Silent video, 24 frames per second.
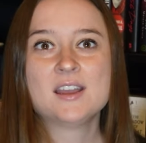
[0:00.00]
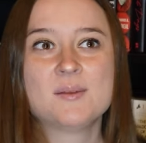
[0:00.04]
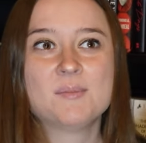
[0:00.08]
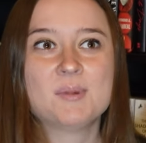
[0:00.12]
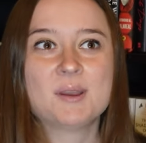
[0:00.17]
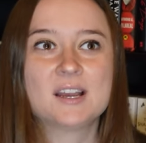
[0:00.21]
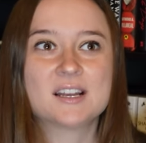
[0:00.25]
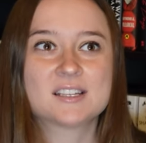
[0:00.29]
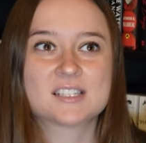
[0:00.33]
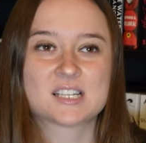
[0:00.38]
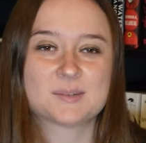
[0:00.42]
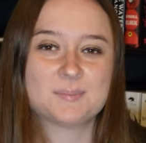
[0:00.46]

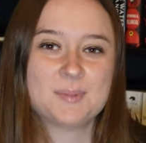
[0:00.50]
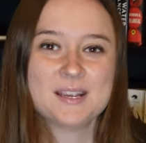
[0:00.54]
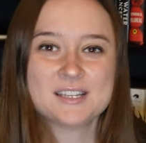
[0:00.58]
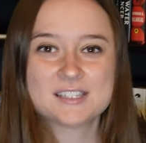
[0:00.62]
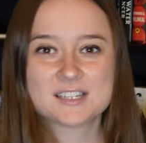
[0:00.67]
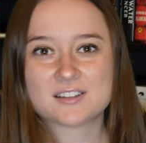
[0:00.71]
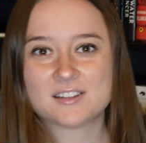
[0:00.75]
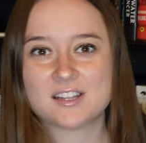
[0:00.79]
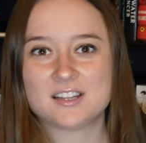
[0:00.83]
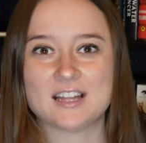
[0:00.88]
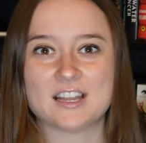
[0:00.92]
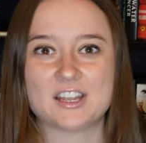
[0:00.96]
Because it's
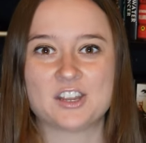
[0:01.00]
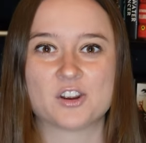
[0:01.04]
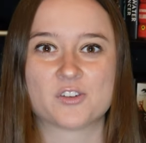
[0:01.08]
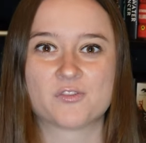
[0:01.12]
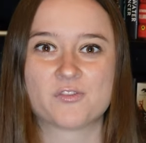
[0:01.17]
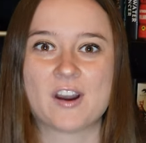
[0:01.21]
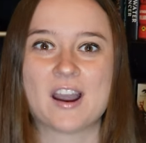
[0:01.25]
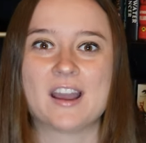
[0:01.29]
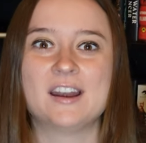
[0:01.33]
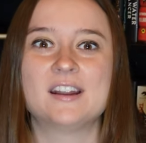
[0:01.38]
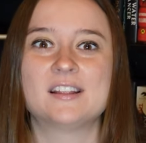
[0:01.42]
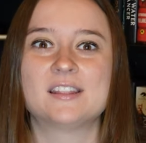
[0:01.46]
basically like you're
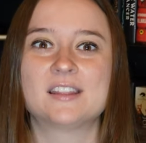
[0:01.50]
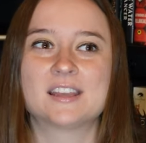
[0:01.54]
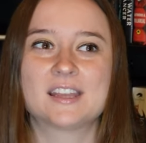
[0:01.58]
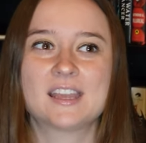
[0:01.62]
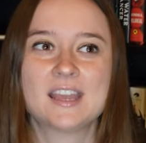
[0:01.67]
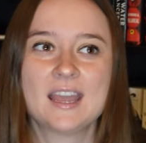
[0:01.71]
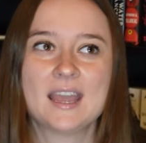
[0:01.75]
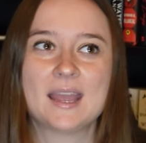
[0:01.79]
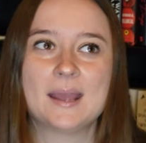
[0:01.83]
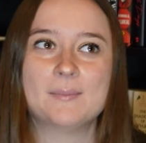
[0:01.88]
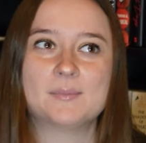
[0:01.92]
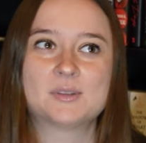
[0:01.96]
fighting the
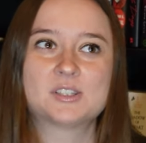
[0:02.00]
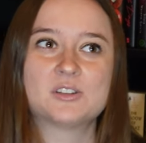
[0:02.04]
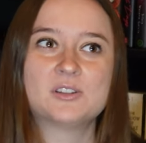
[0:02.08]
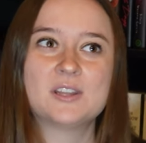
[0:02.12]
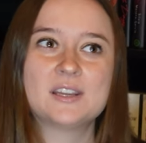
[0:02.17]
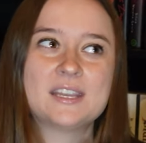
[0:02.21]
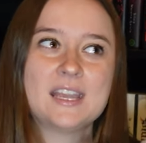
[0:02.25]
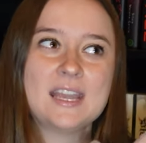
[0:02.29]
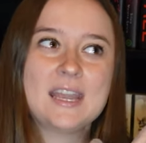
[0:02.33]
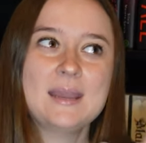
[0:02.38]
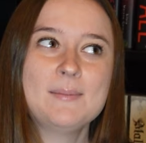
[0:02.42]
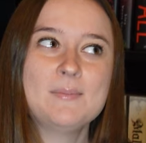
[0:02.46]
game, so
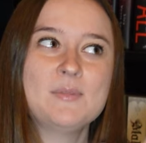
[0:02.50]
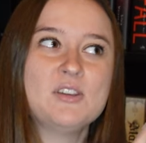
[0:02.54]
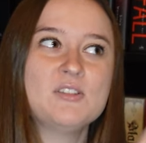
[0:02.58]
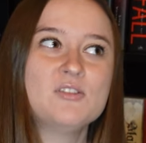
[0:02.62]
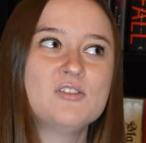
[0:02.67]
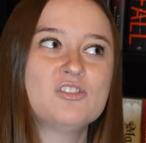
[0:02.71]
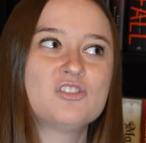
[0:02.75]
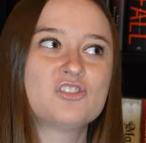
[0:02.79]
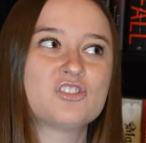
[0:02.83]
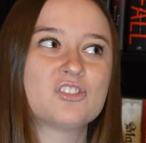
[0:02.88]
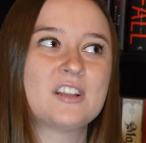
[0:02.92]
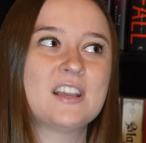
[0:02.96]
the game
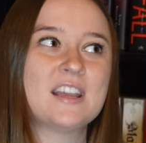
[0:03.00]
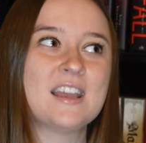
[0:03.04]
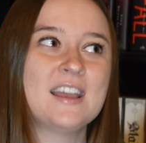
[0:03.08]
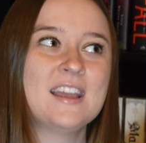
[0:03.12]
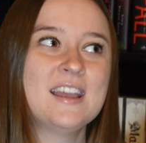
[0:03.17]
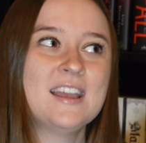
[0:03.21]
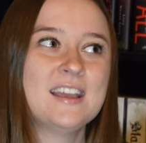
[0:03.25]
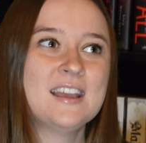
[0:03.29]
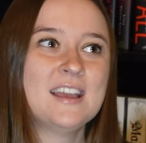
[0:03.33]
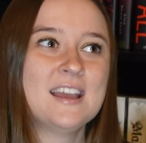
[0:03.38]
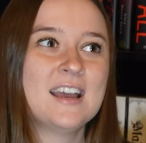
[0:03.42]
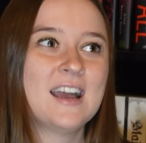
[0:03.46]

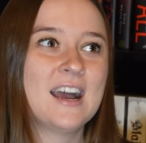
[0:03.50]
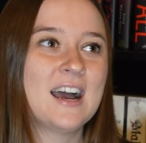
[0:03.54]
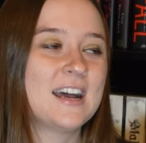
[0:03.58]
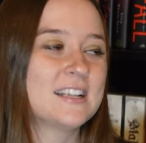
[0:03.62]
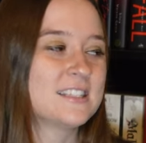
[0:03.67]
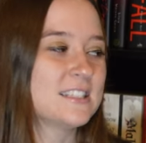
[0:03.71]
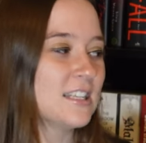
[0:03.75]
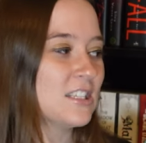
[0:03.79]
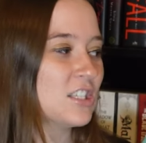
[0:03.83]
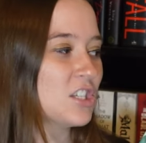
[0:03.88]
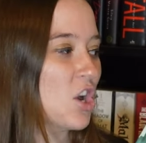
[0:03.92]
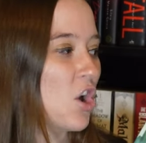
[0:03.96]
usually
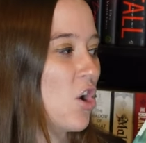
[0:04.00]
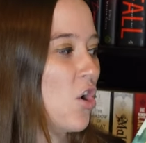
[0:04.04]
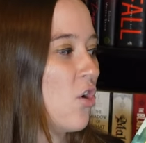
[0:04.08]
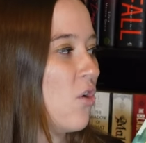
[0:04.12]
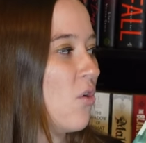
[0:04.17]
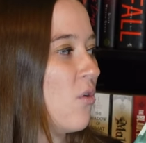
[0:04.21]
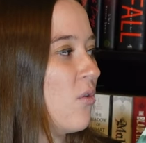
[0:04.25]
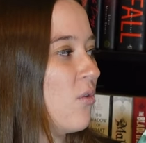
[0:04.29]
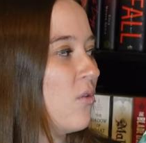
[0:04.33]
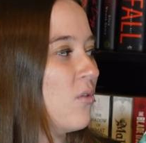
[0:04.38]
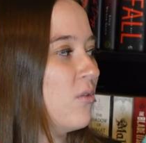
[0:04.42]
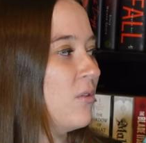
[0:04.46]
has its
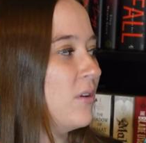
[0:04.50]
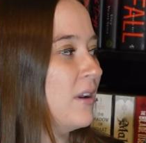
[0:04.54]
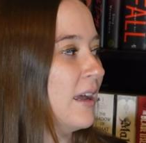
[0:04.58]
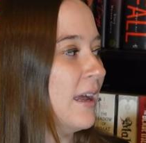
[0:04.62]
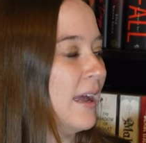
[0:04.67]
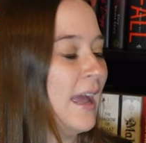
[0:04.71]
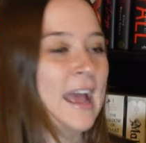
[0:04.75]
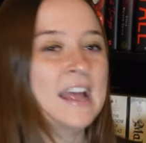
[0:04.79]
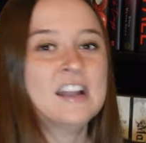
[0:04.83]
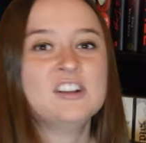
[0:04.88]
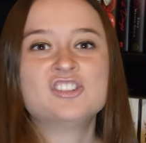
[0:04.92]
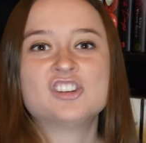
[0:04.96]
own
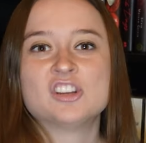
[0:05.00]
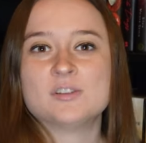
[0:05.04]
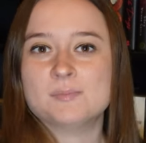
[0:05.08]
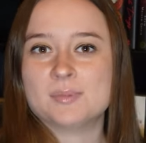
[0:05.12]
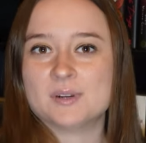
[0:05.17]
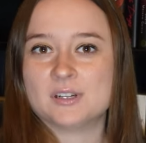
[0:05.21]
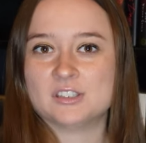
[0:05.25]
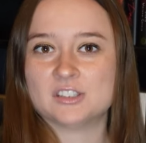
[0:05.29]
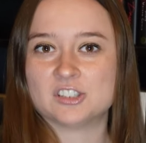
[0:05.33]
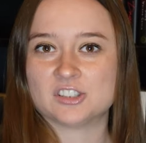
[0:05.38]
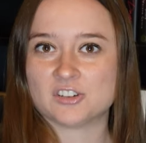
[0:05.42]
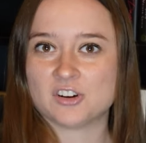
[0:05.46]
engine
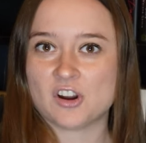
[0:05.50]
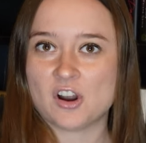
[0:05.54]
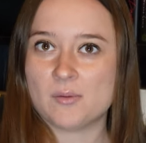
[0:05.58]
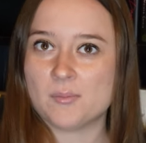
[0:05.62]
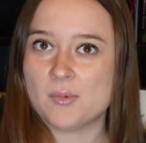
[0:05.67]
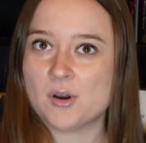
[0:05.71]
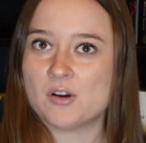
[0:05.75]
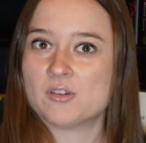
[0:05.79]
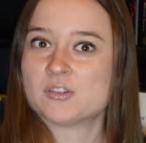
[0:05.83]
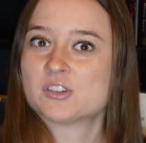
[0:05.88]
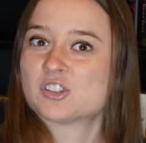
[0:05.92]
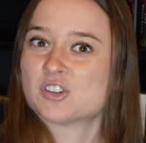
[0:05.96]
builder
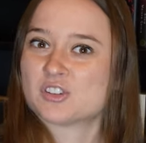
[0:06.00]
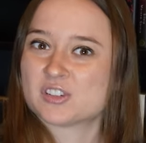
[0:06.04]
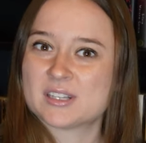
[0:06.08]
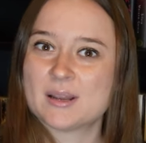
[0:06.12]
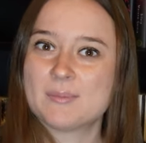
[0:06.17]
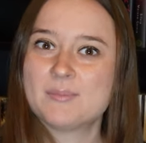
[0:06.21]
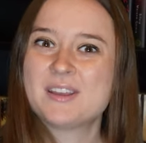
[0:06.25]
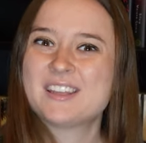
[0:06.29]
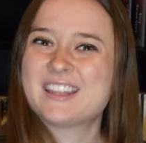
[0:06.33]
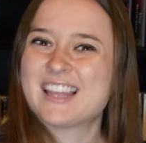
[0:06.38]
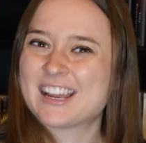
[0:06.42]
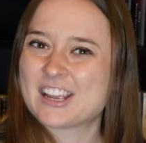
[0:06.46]
almost or
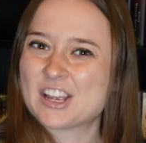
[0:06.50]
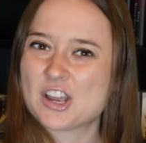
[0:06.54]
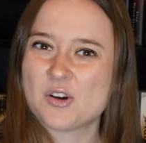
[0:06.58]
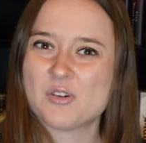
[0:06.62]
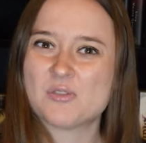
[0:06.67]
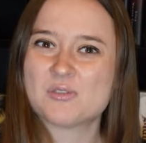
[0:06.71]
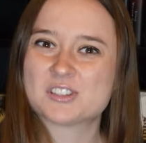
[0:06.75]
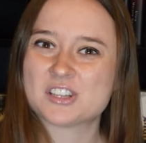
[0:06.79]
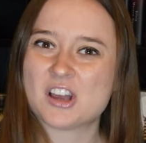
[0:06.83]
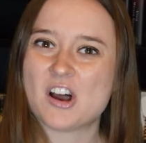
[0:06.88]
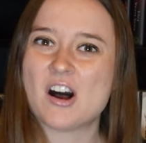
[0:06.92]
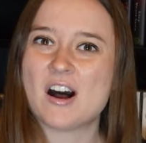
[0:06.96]
something that
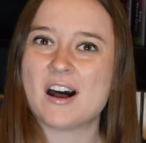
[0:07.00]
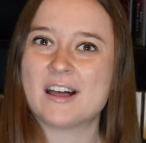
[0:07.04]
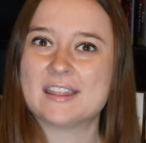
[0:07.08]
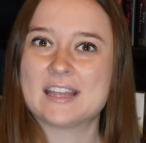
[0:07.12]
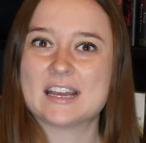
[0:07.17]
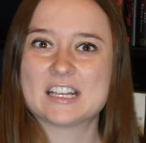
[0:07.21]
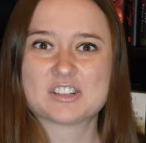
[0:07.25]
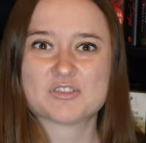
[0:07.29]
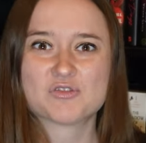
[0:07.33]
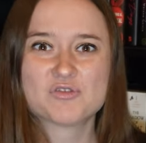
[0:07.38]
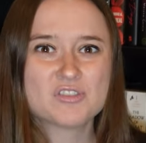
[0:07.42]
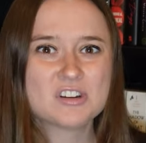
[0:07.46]
goes on
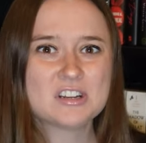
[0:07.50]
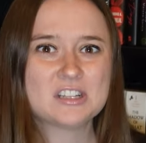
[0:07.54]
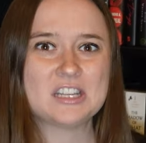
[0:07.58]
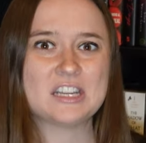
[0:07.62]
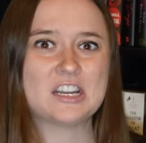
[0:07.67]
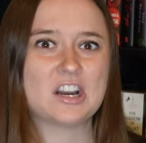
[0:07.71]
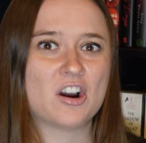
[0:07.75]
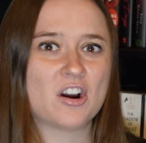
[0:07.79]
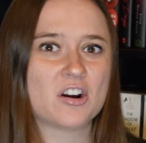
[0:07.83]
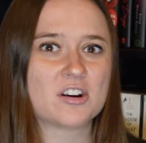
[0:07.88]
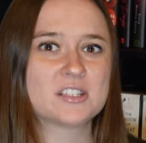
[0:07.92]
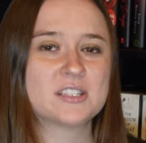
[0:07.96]
that's really
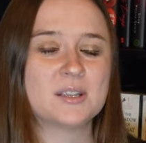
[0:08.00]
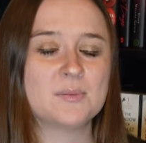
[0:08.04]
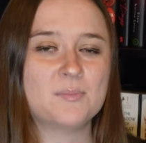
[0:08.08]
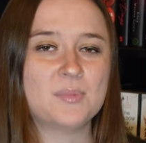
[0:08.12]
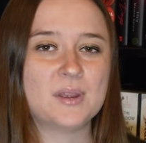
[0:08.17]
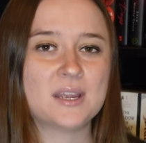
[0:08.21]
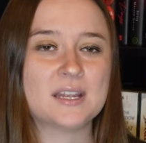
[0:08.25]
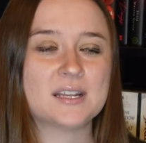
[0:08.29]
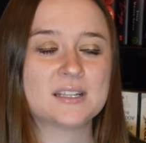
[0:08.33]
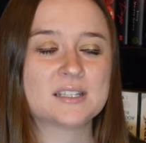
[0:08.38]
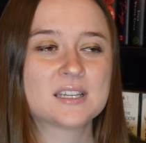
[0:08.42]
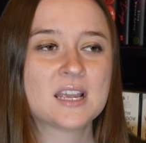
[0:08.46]
hard to
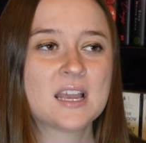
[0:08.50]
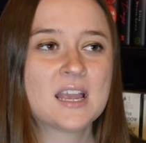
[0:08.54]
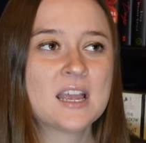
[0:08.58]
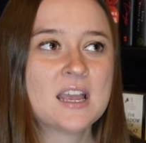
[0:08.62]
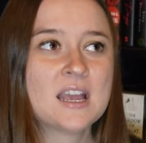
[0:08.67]
beat.